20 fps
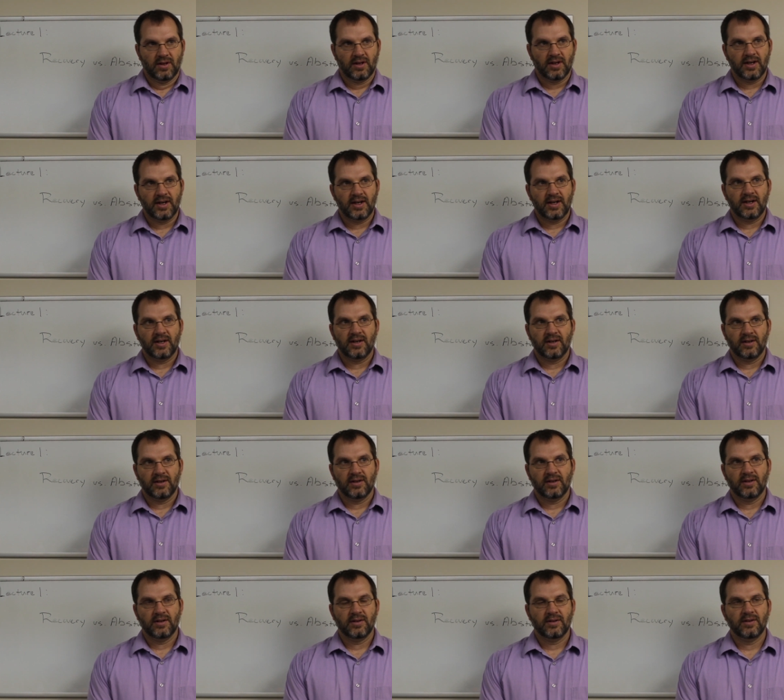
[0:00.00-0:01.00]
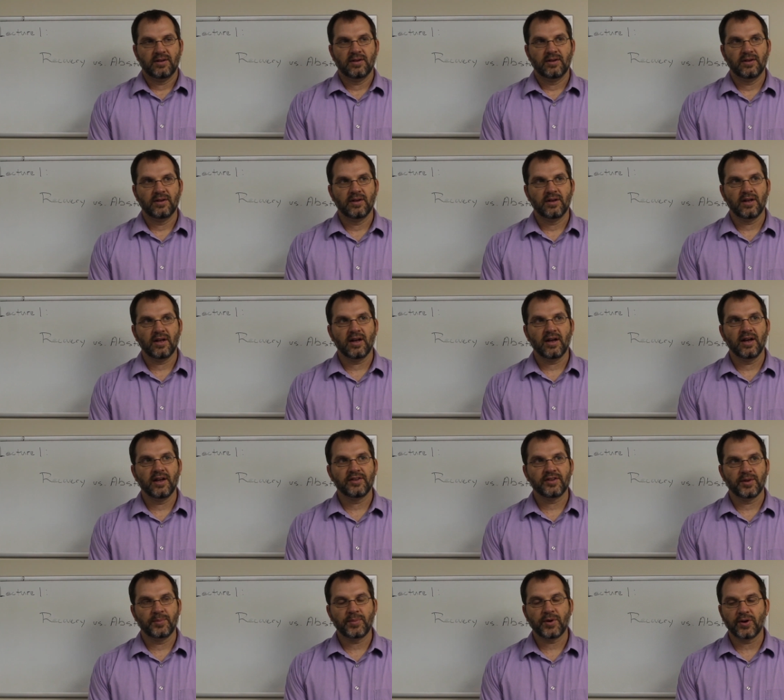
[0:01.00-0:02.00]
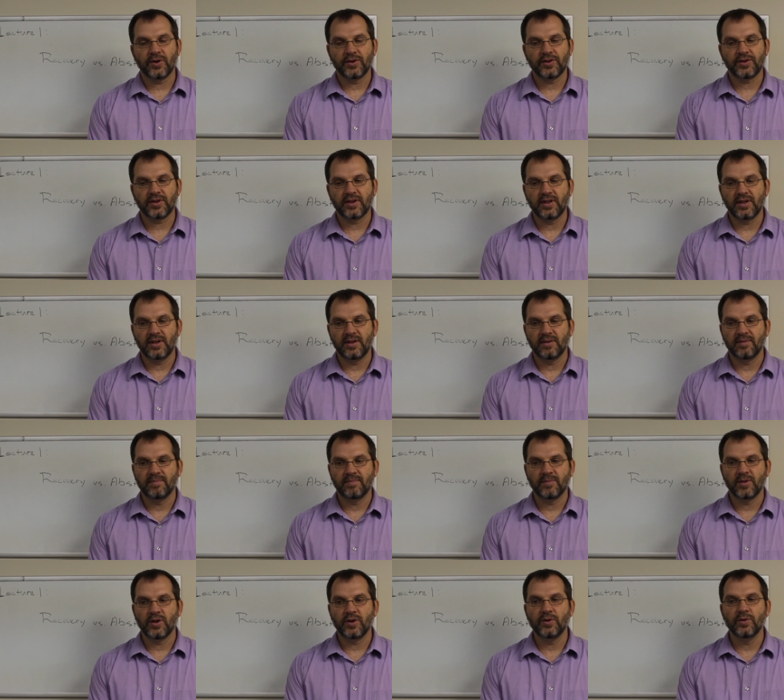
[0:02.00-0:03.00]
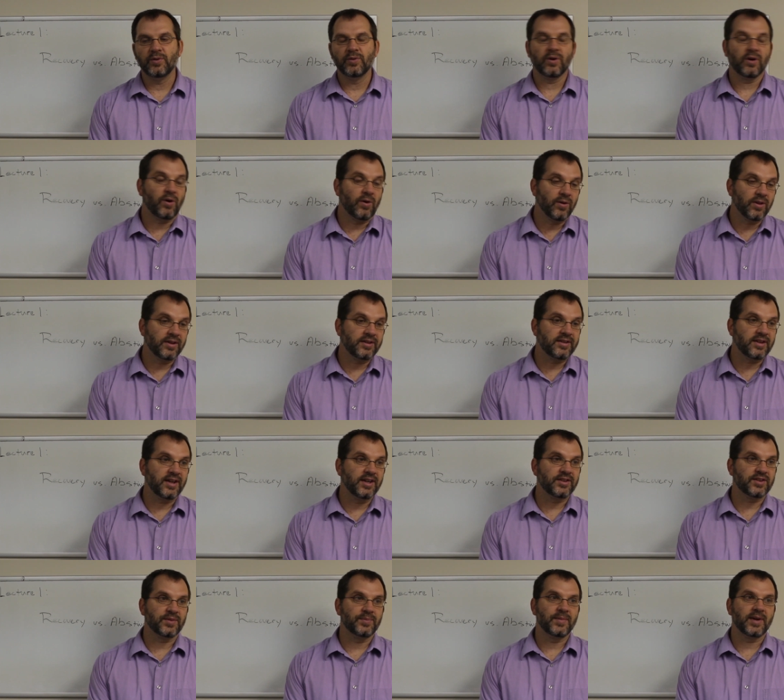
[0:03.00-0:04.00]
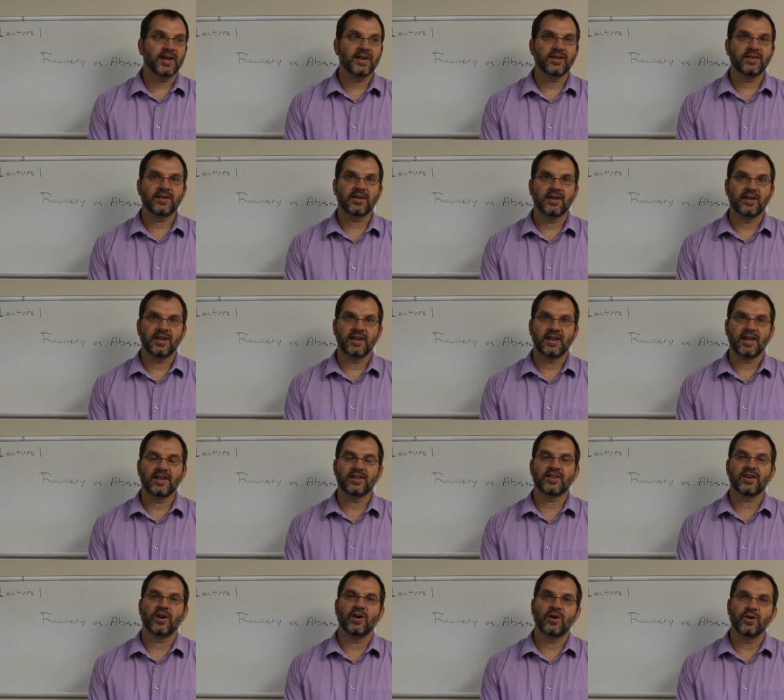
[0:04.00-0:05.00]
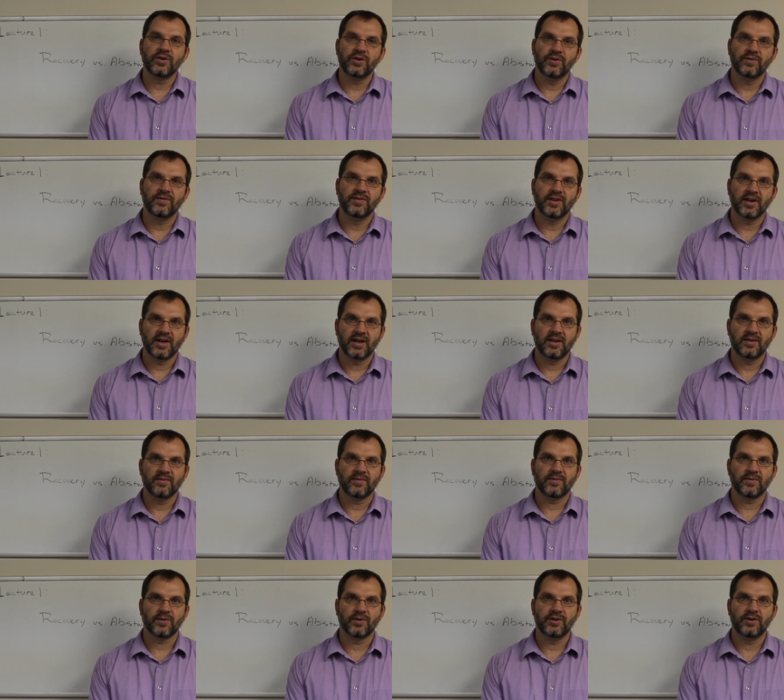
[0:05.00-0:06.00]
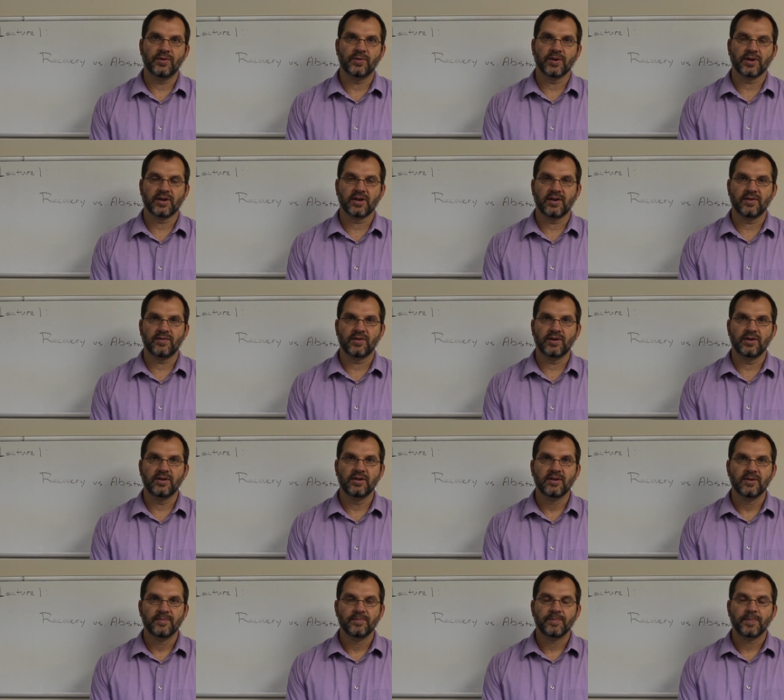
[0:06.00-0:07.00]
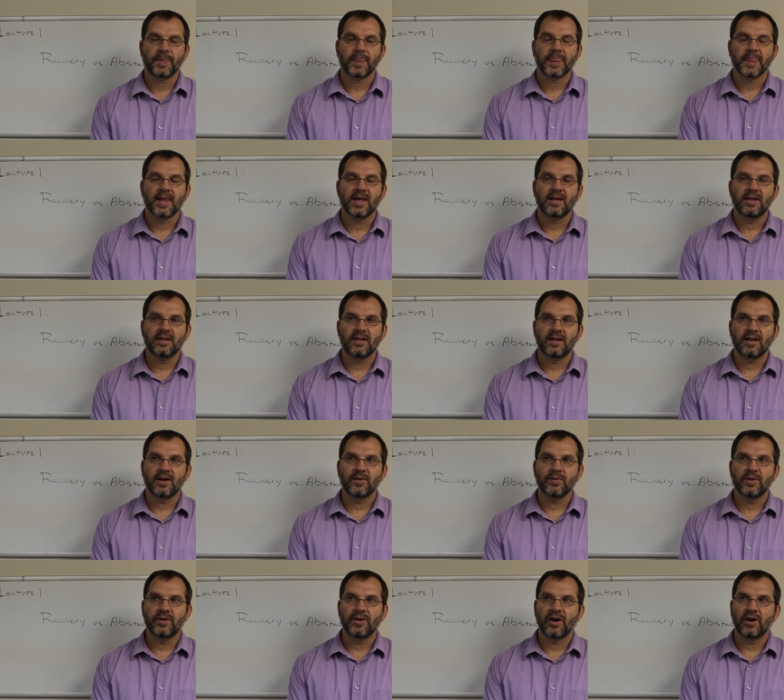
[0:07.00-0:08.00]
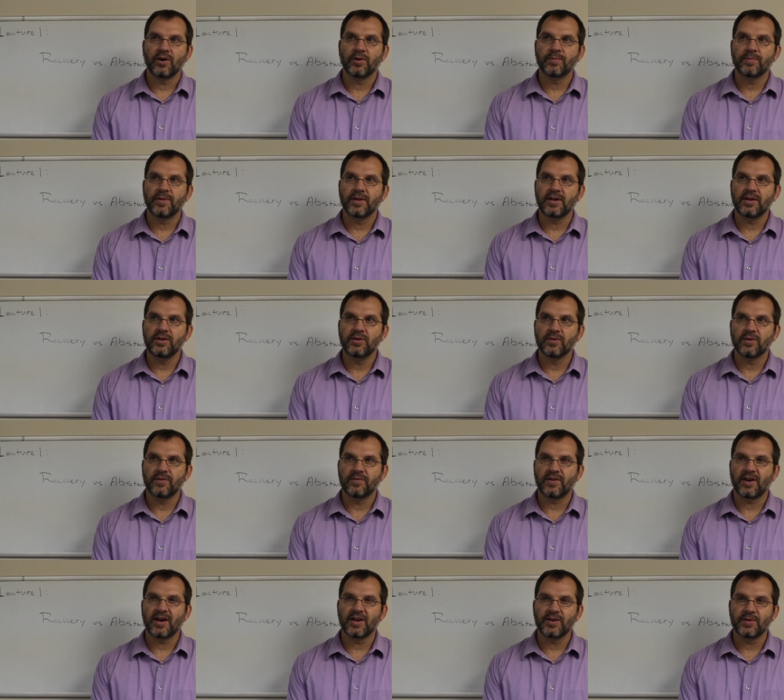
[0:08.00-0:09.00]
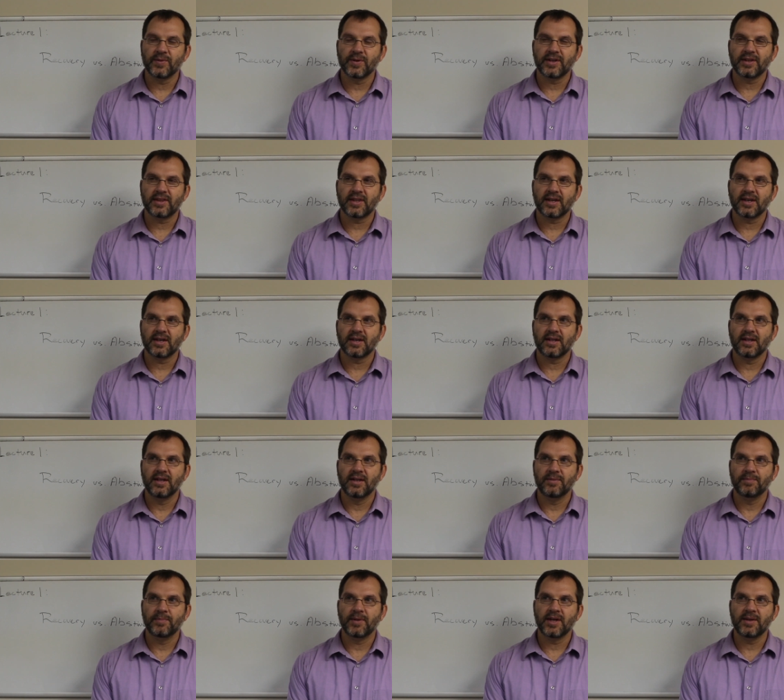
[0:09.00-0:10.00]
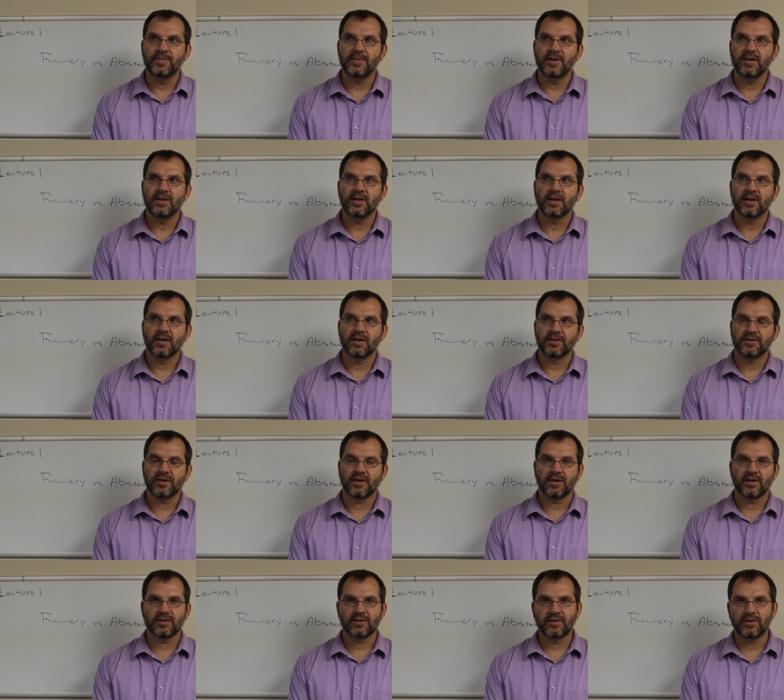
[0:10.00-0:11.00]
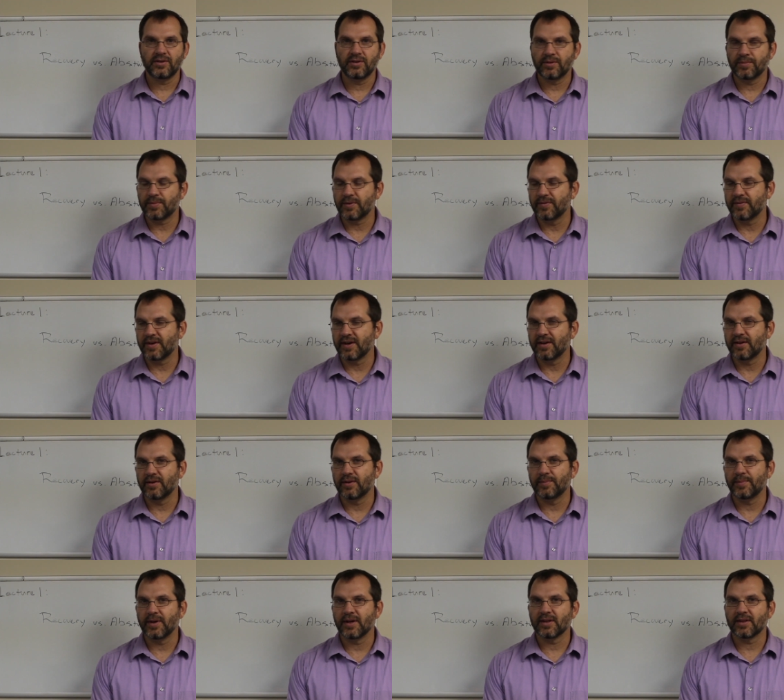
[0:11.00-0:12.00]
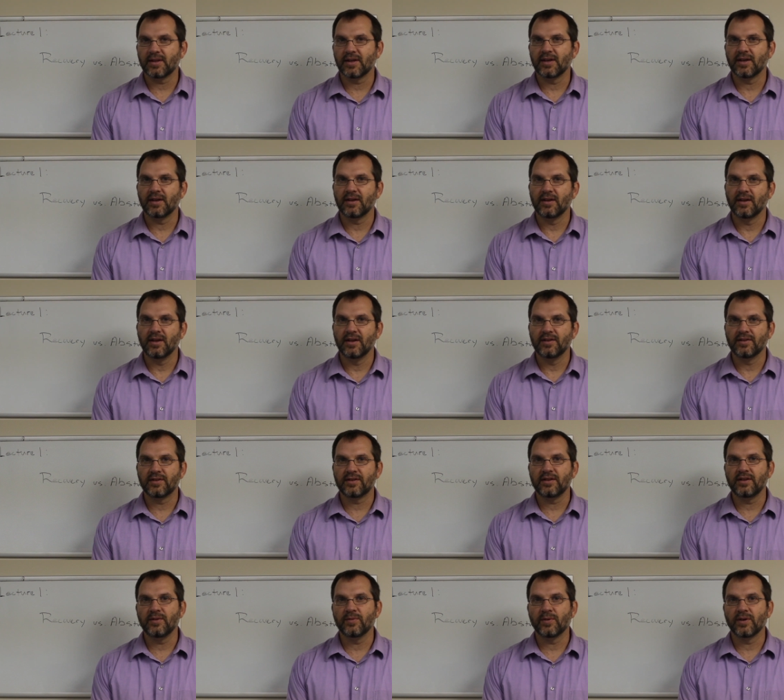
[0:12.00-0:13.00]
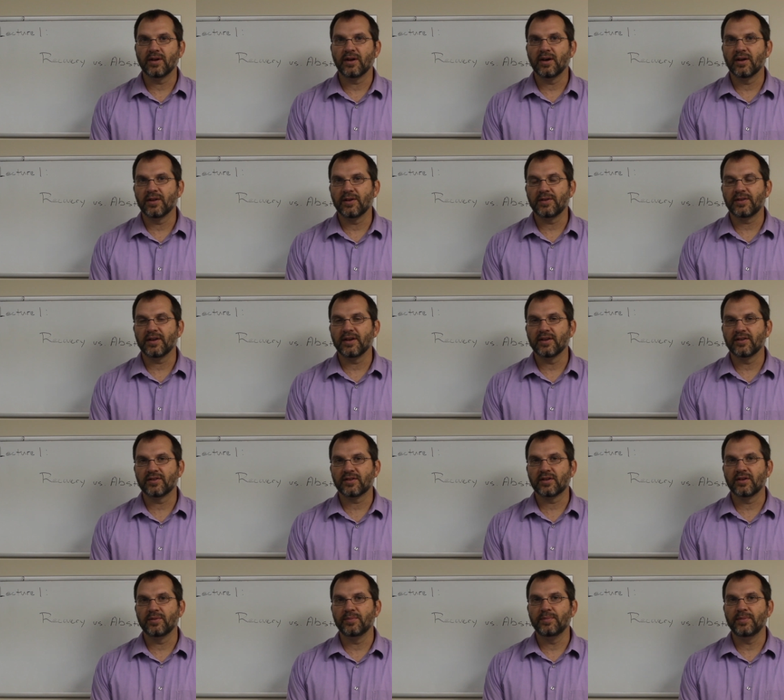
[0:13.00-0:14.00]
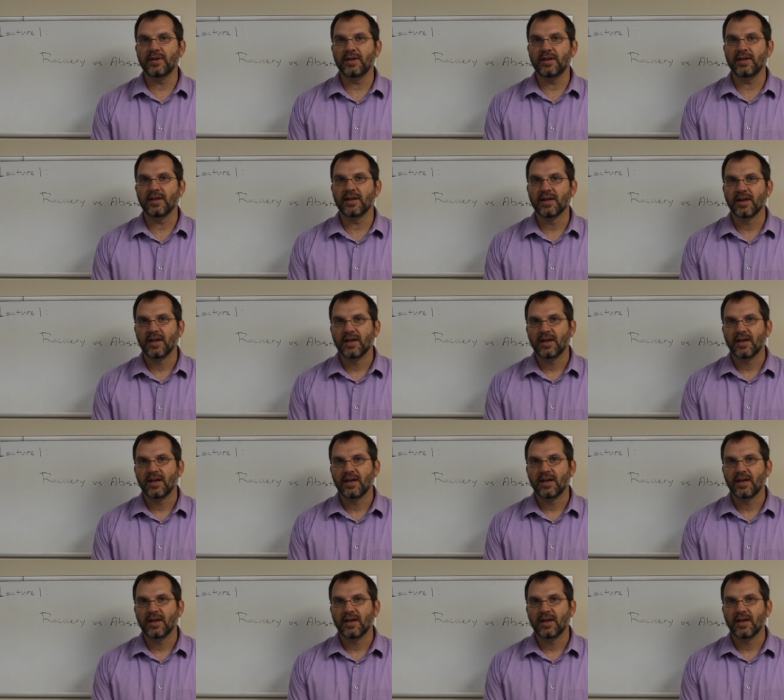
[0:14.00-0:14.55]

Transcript: as a person who only takes a medicine and that's all you've done for your recovery, then I would hope that you evaluate that and maybe talk to your provider about that and see what other things could be